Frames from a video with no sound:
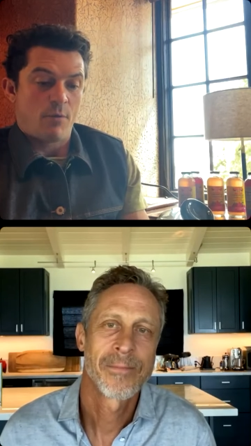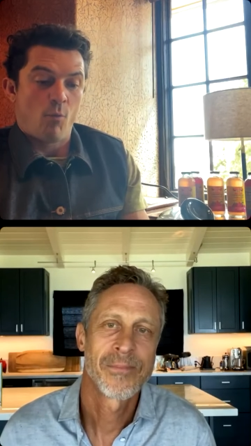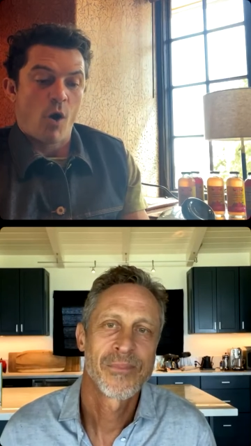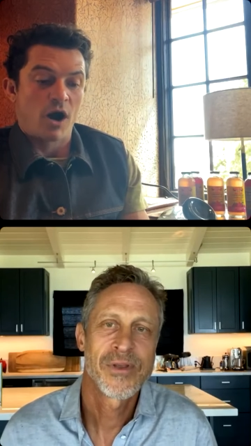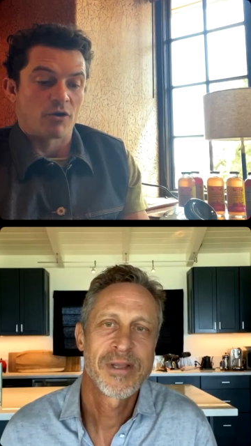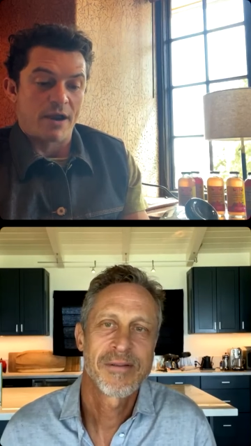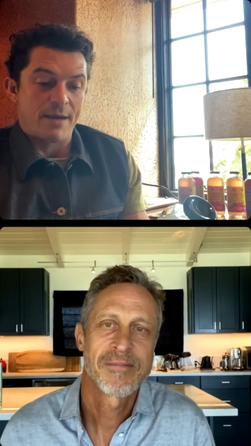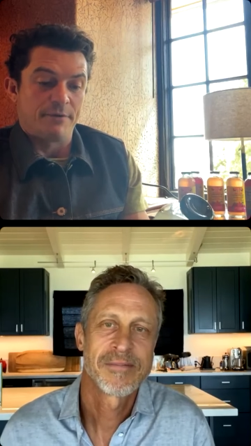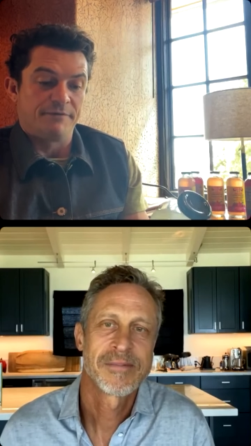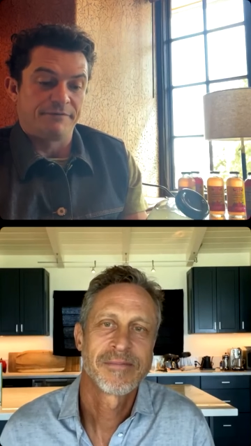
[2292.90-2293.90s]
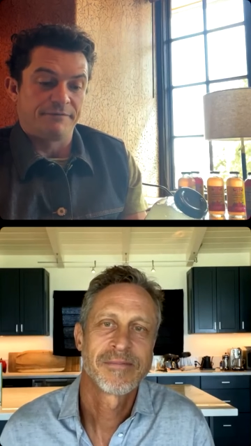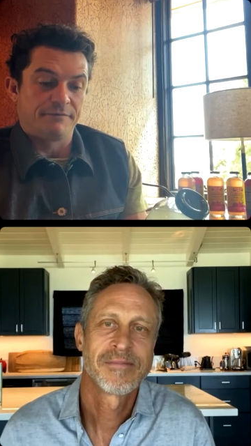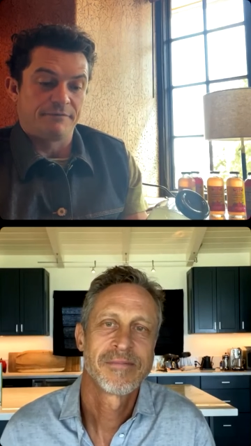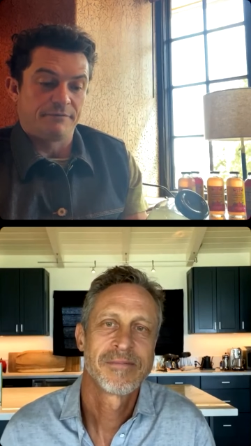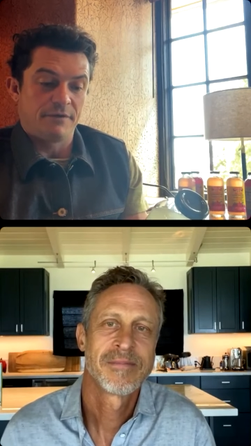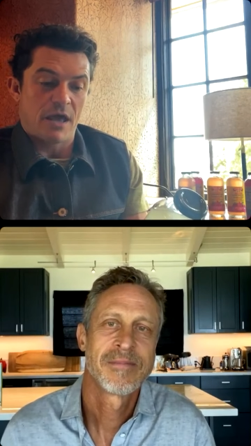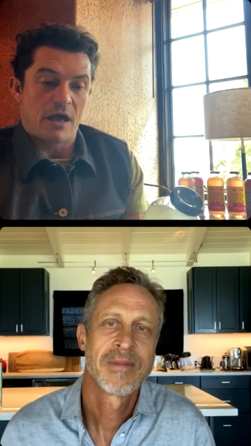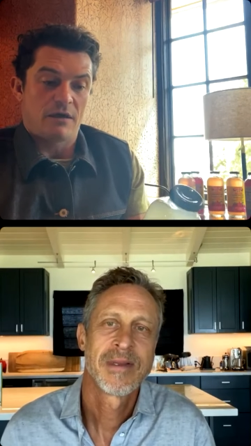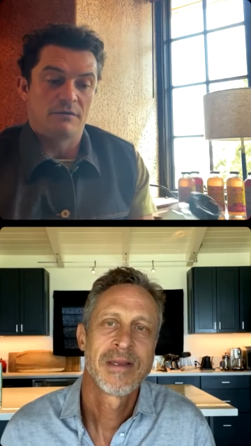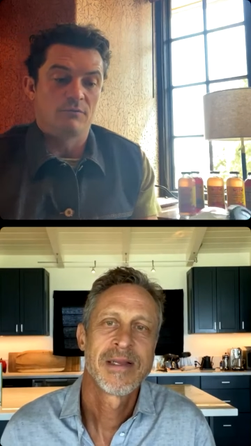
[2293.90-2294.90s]
Speaker 1: One so gram. of,
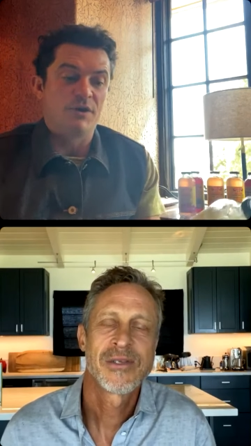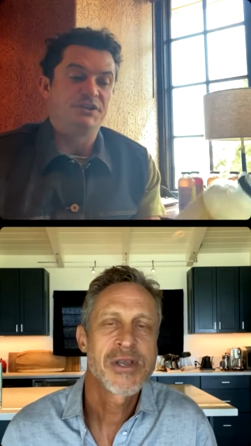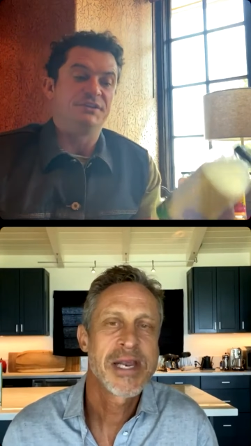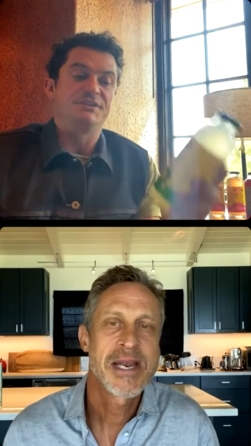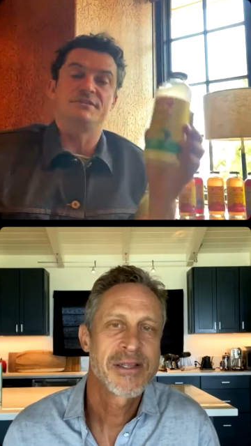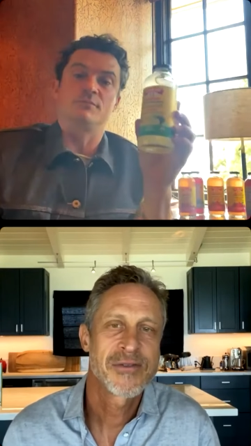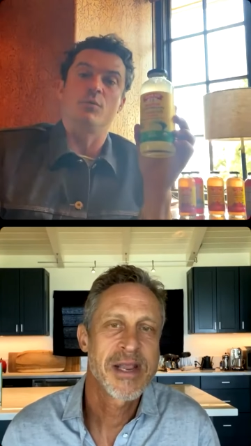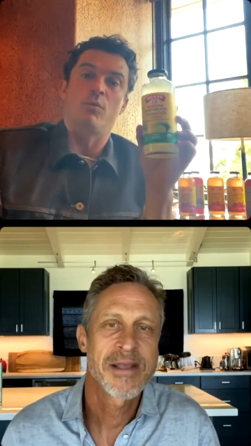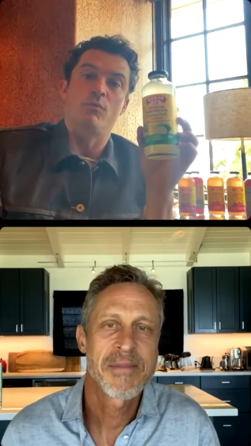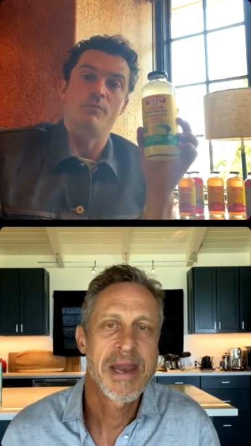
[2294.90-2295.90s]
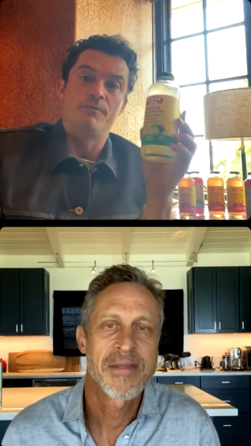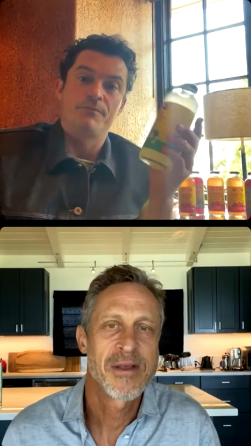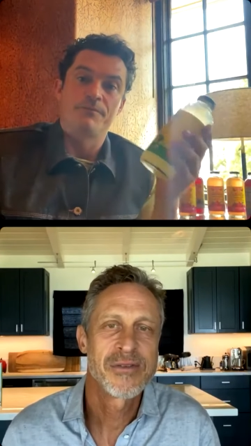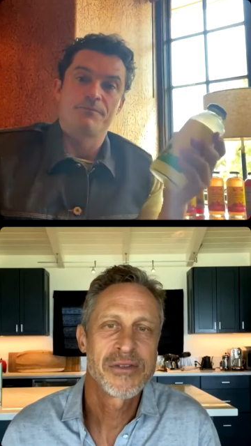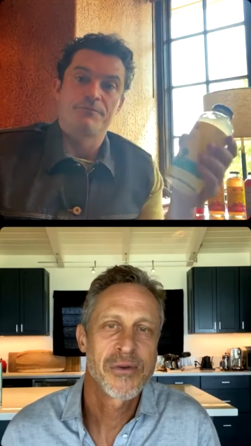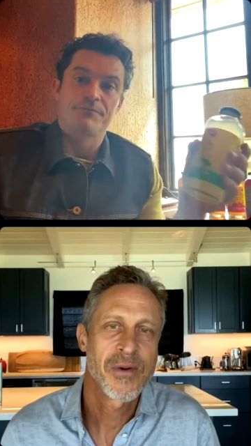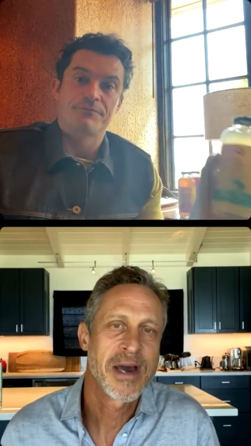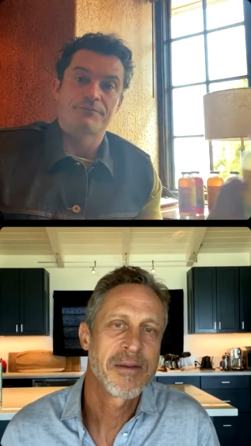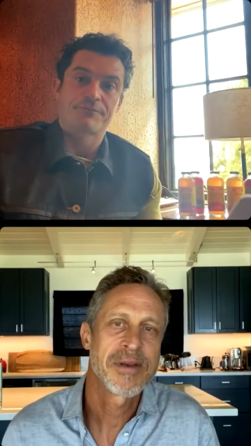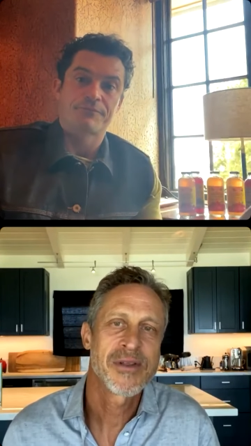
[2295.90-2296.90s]
yeah. Which so you is, can eat drink as many of those as
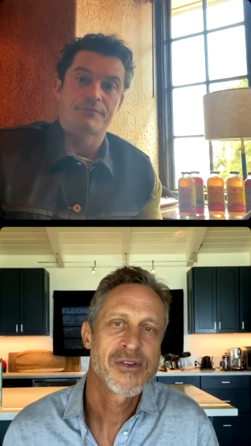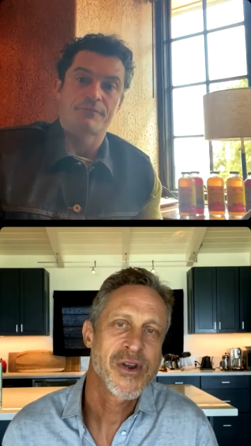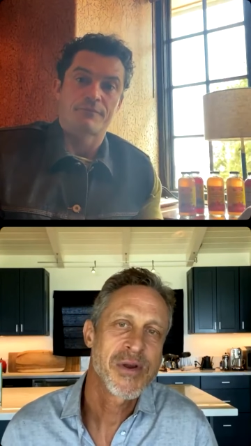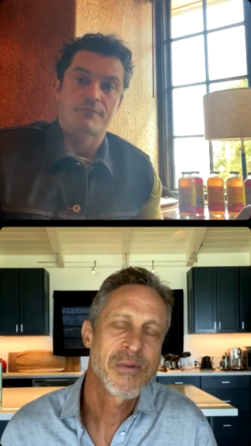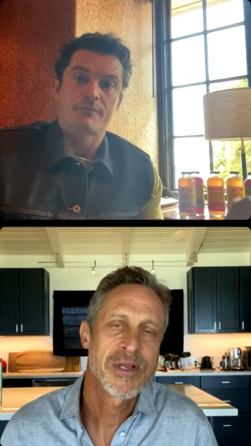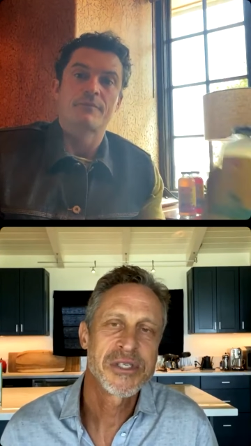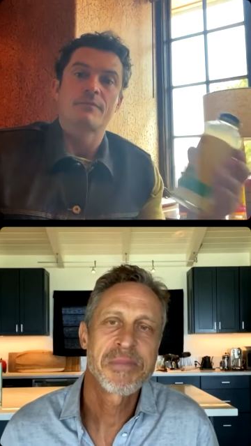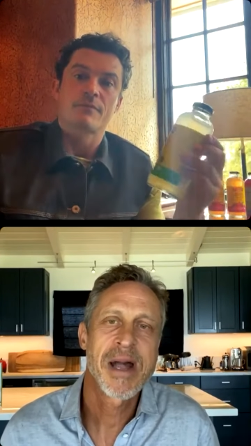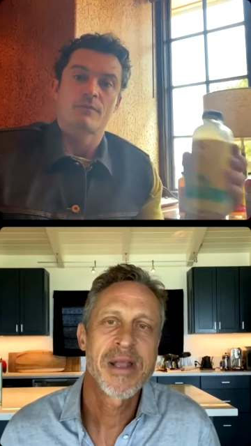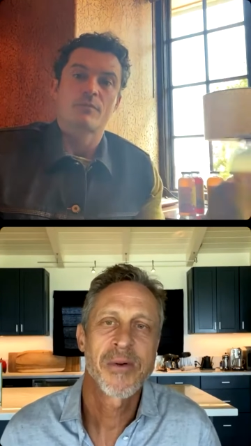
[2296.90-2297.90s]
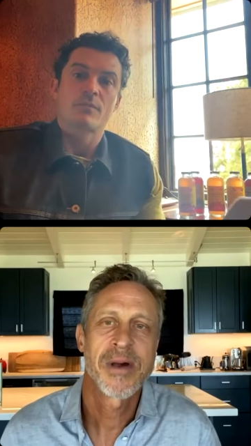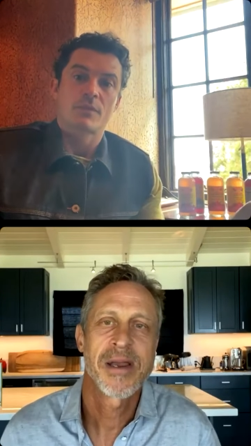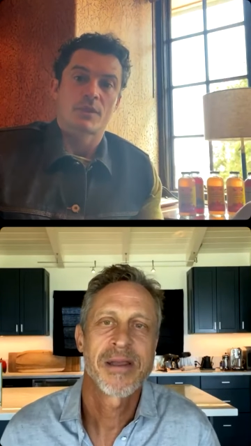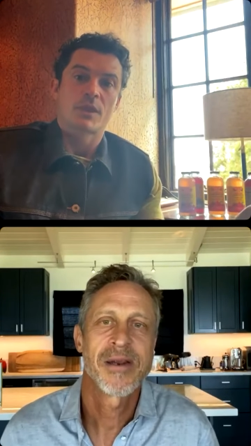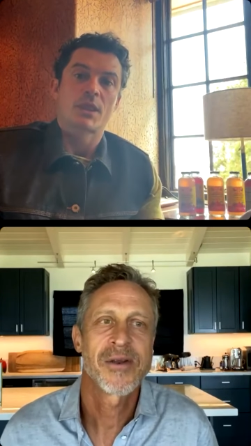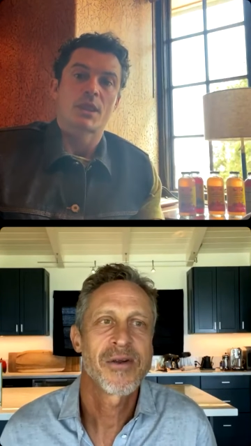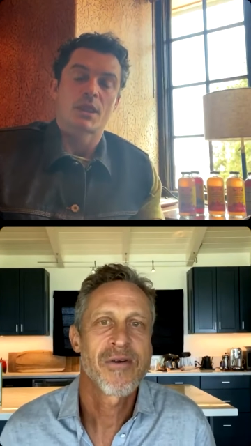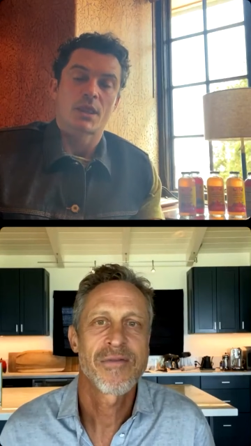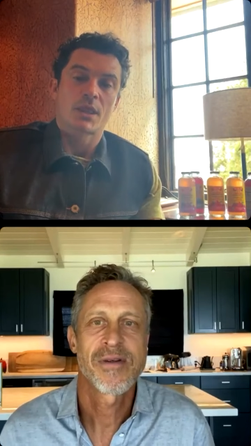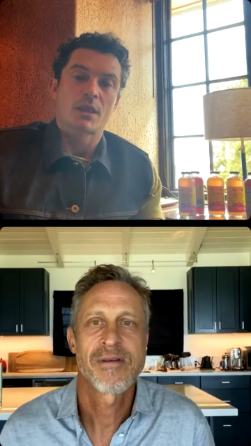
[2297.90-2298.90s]
you want, but the sugary ones you probably don't want to, you
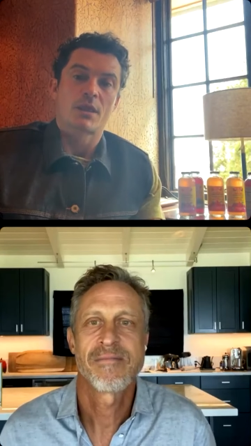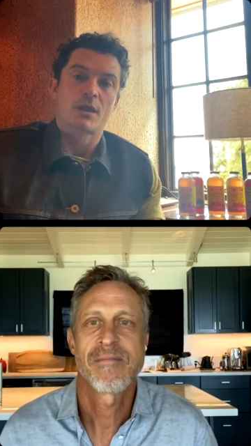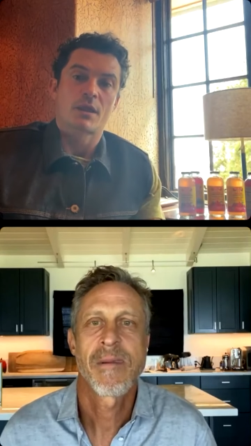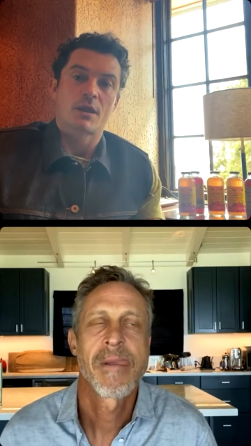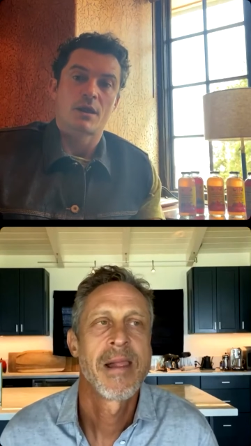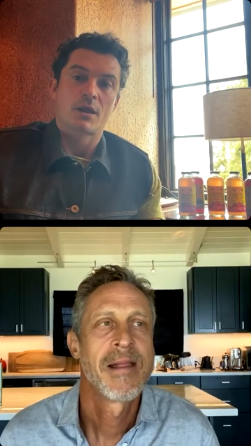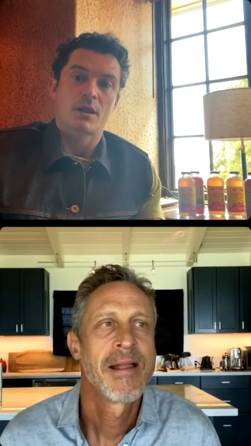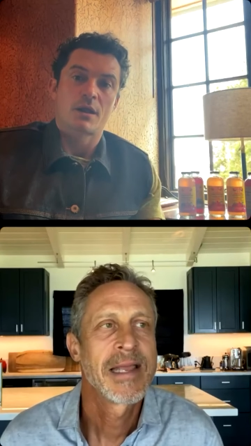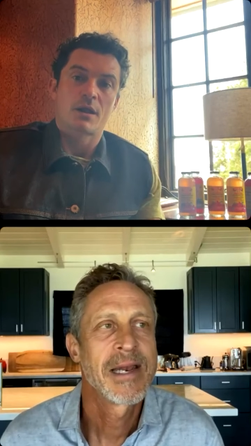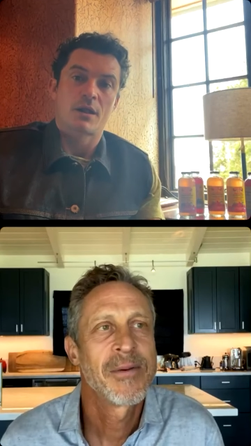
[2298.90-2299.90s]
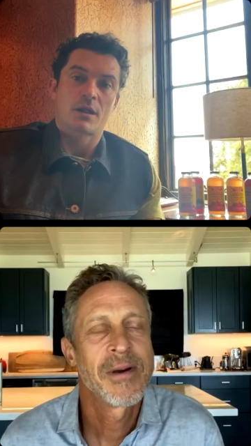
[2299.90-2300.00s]
know, go over, you